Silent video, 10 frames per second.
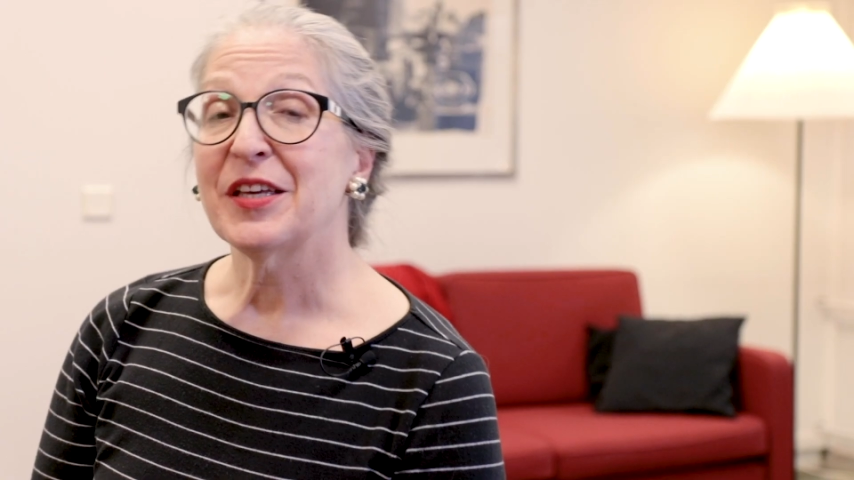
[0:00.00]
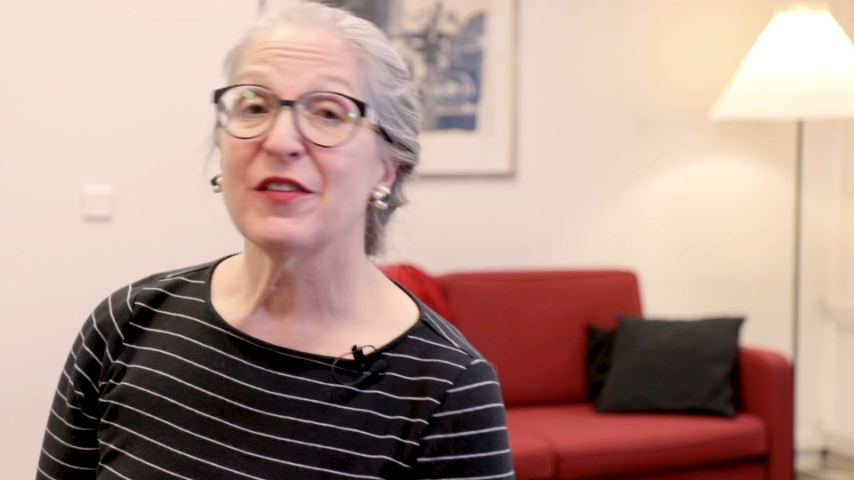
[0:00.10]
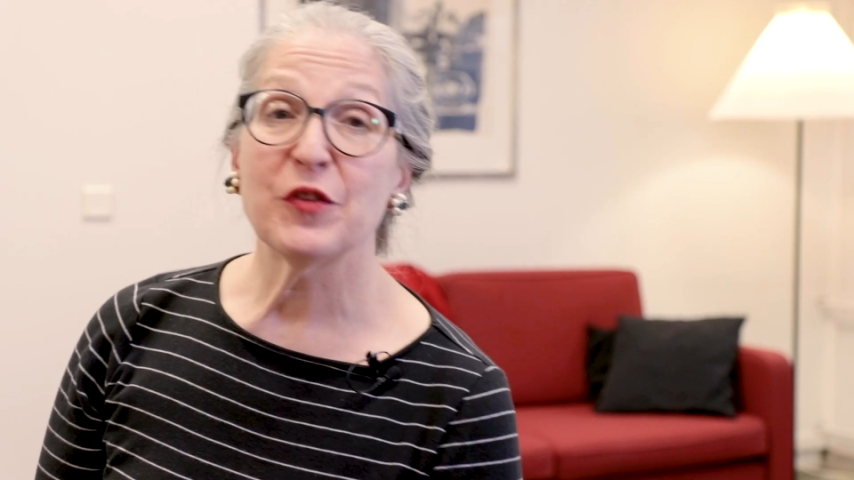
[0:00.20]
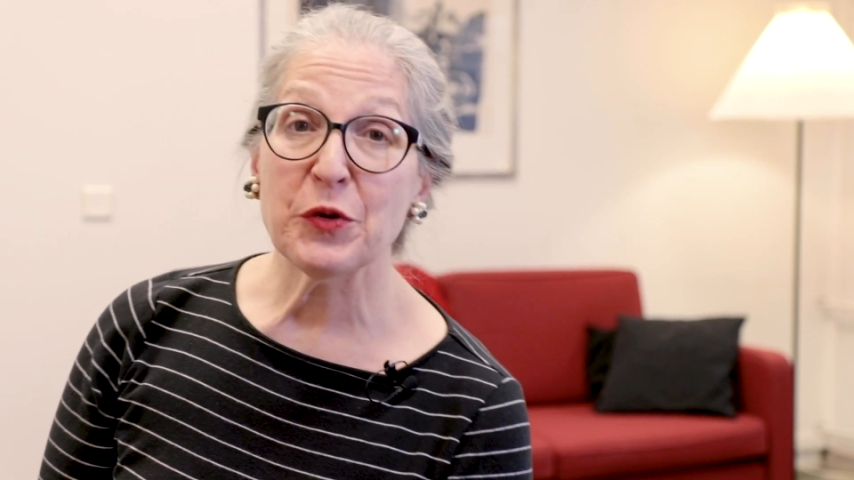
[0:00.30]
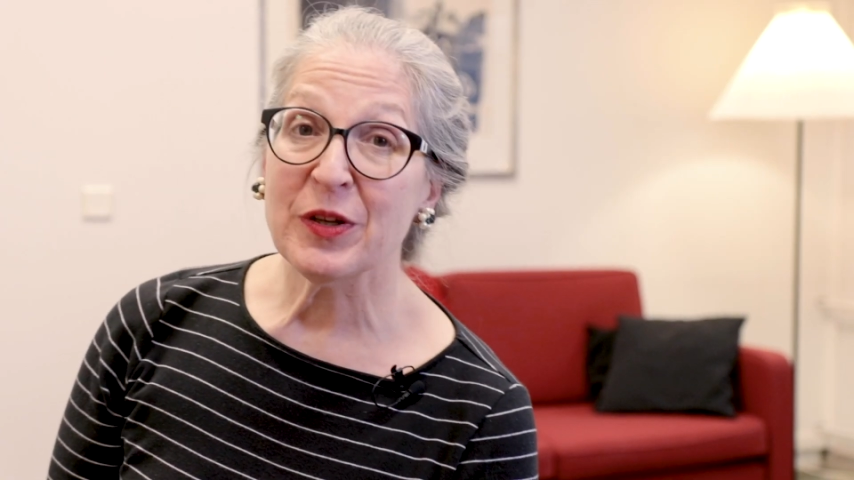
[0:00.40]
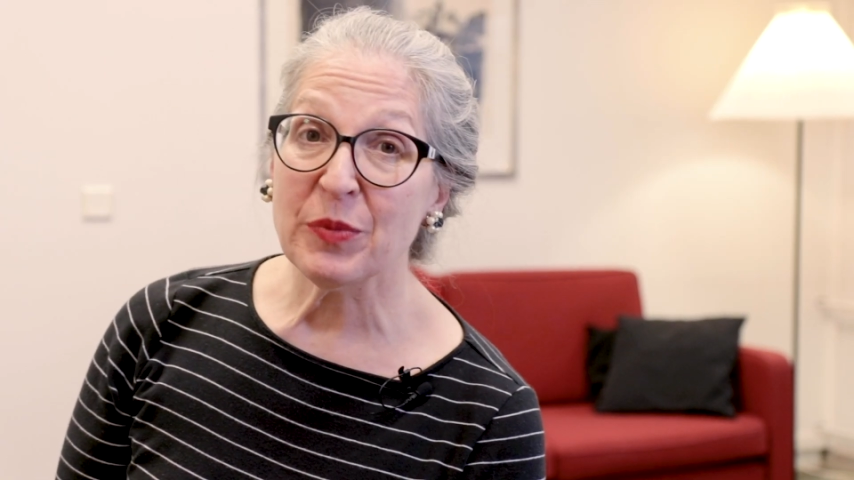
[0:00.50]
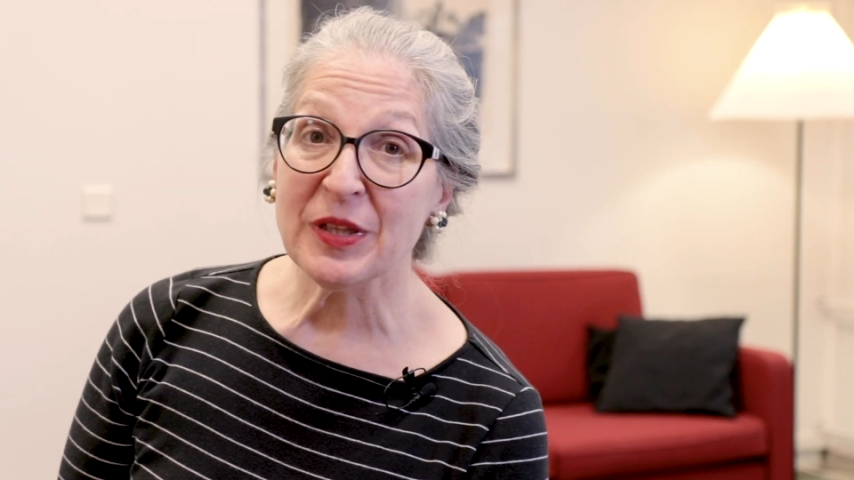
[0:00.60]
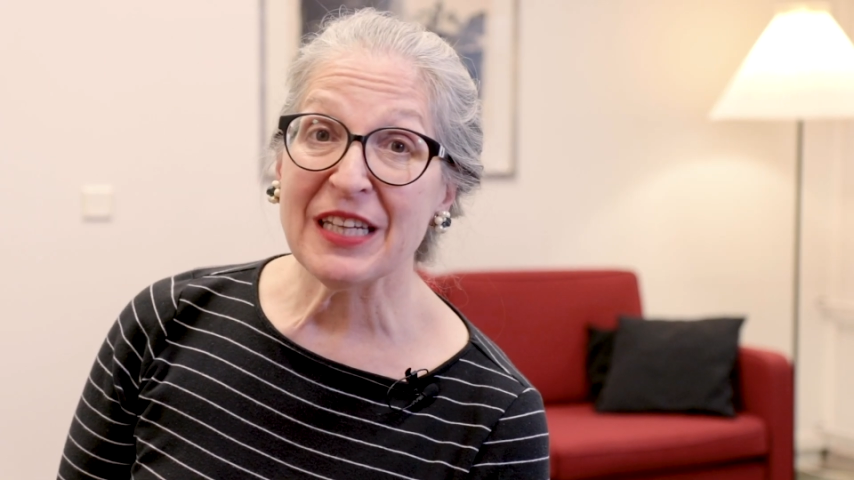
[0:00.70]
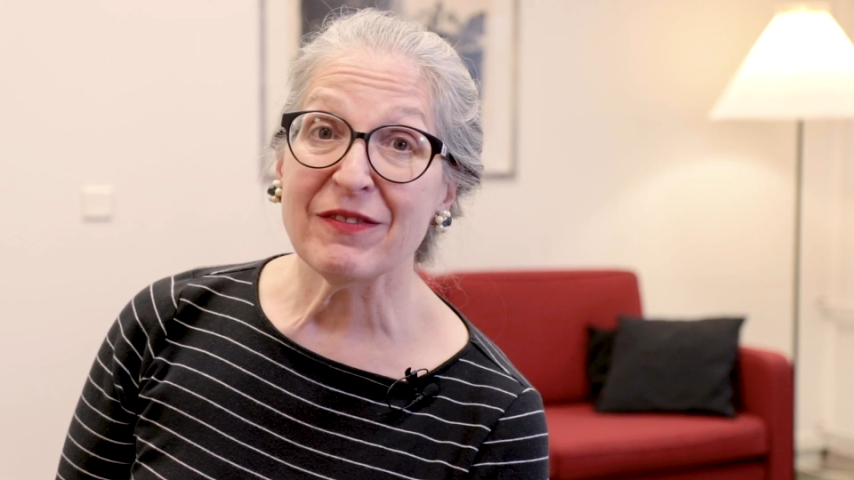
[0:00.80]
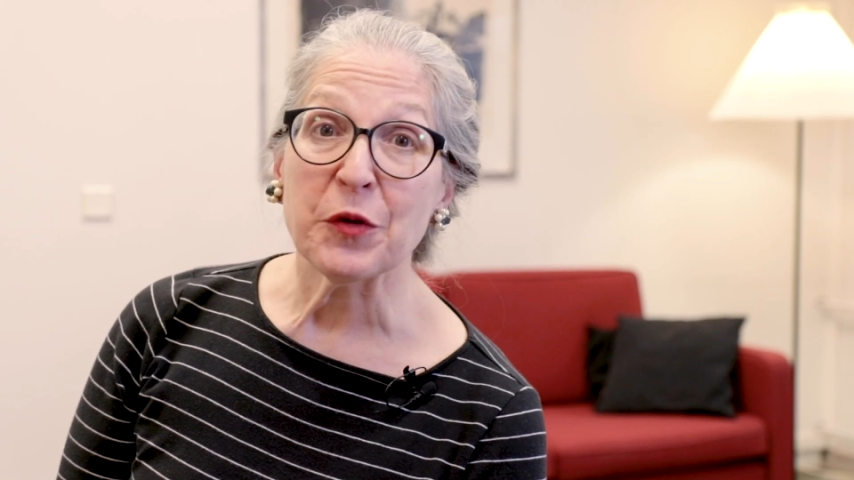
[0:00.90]
If you can
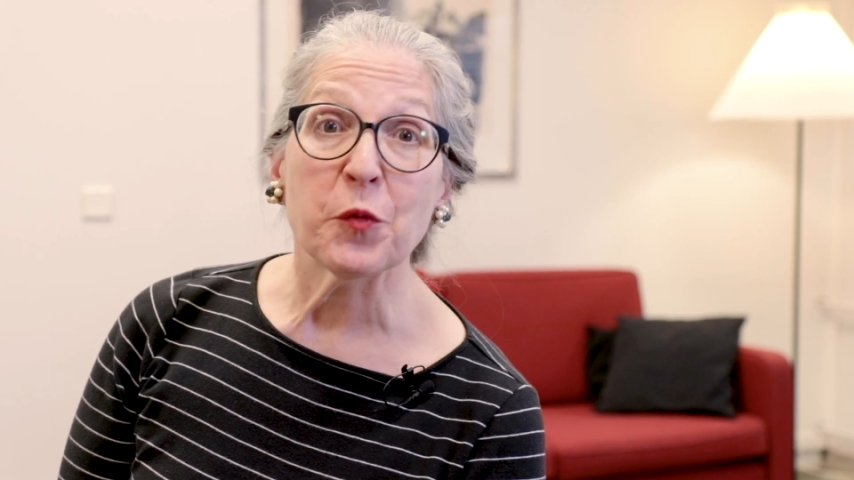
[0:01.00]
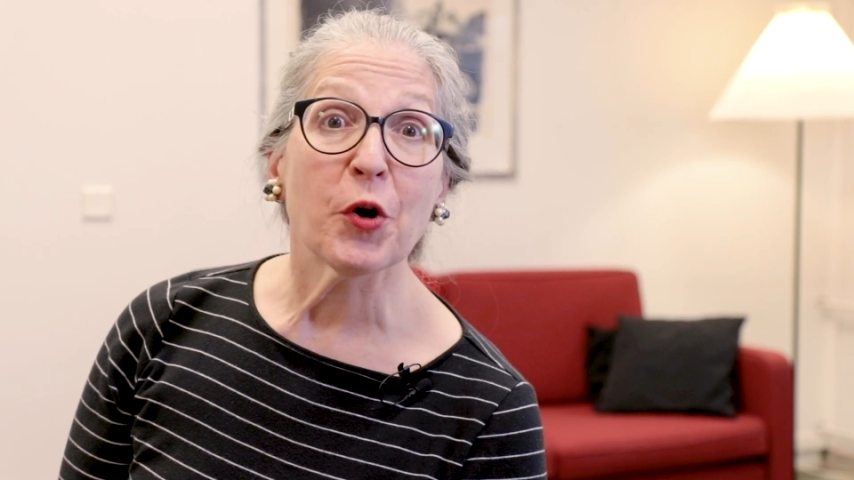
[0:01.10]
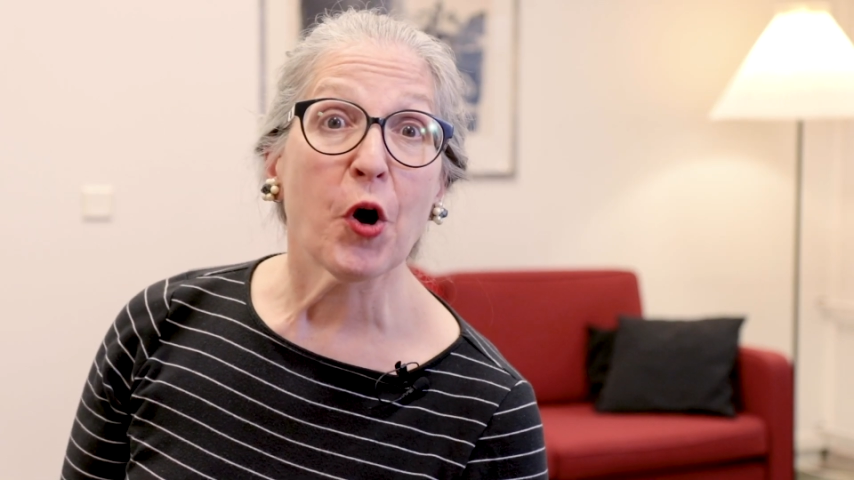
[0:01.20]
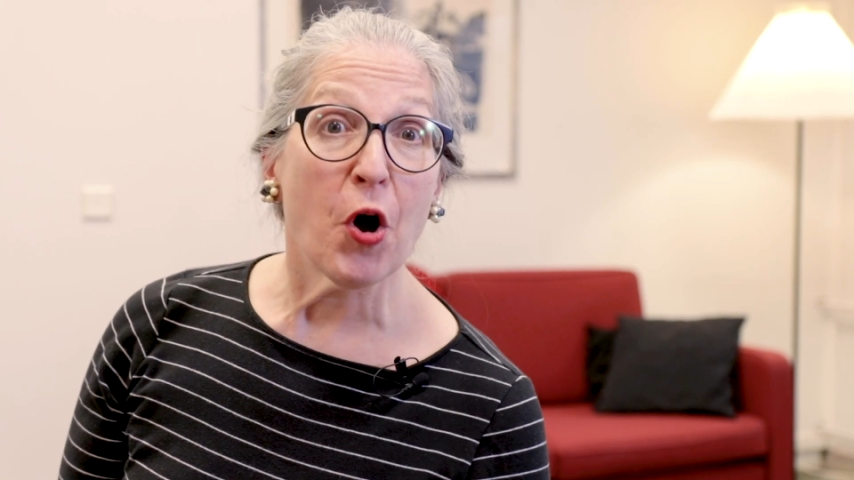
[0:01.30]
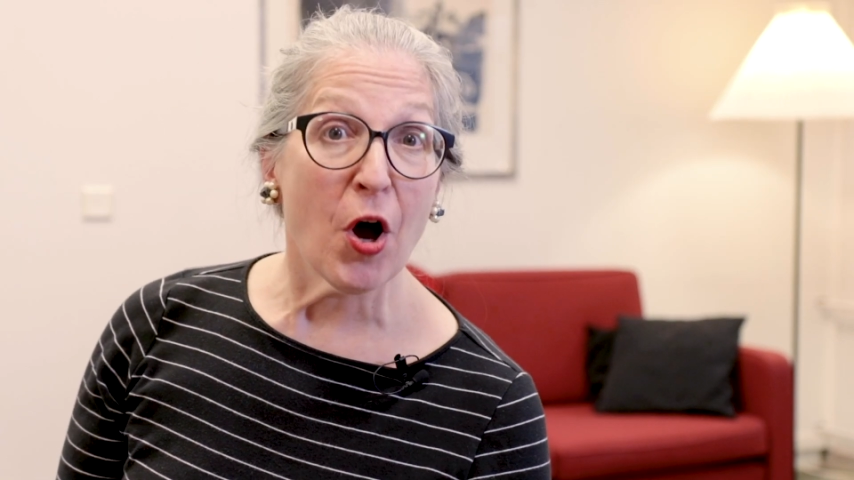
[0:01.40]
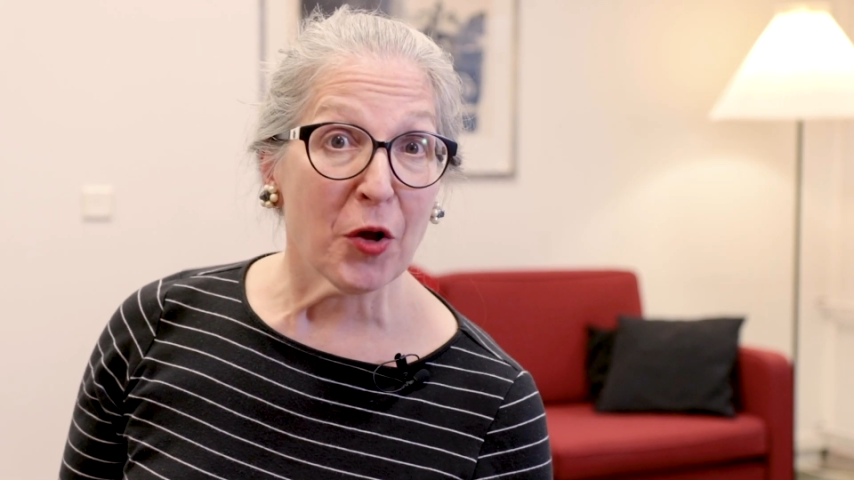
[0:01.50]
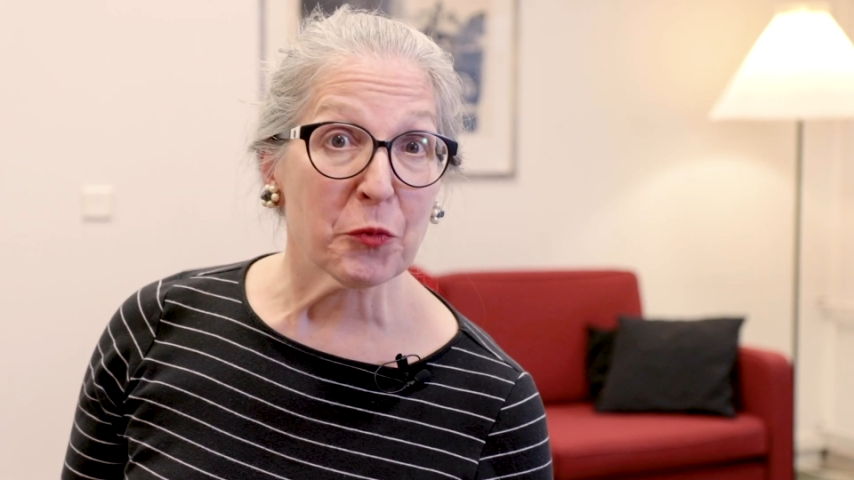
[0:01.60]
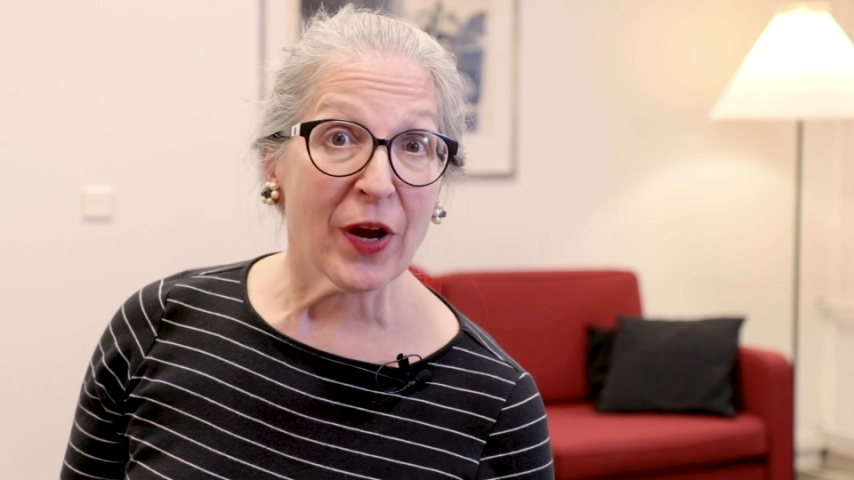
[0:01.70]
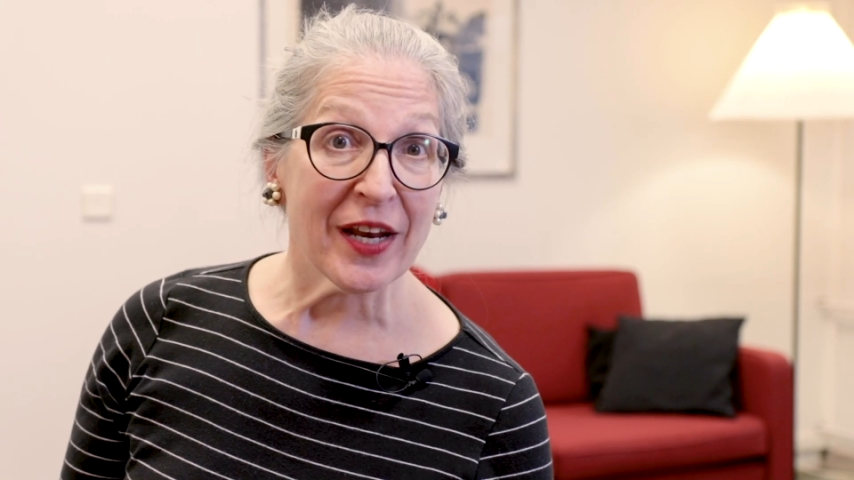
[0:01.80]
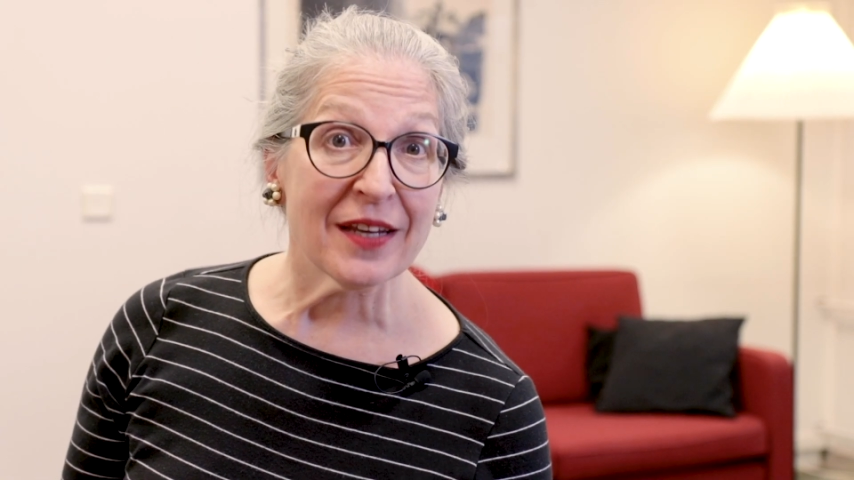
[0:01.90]
believe it, we're all
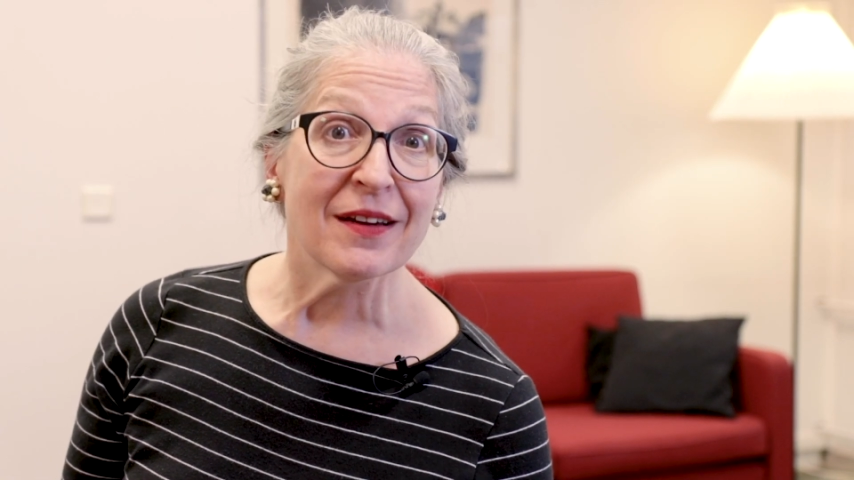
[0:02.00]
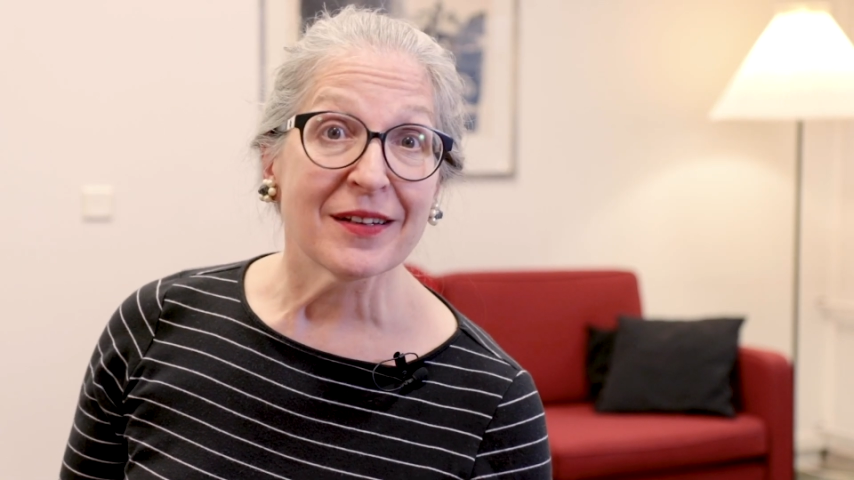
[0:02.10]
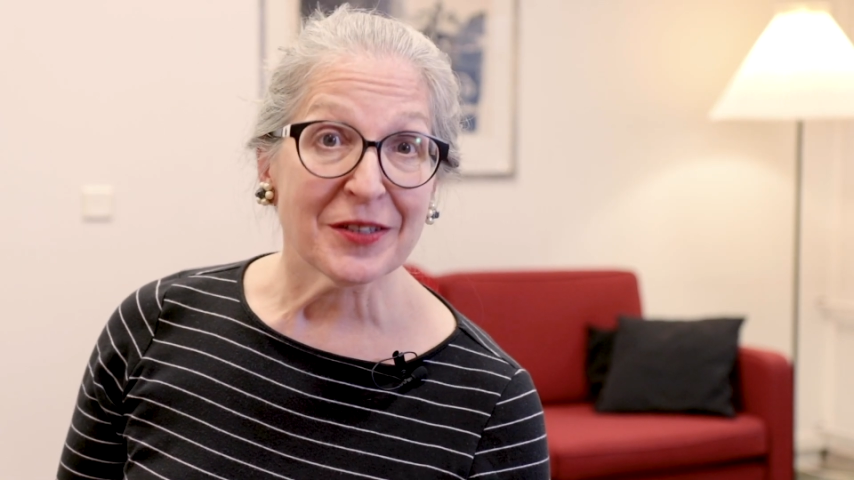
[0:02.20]
ready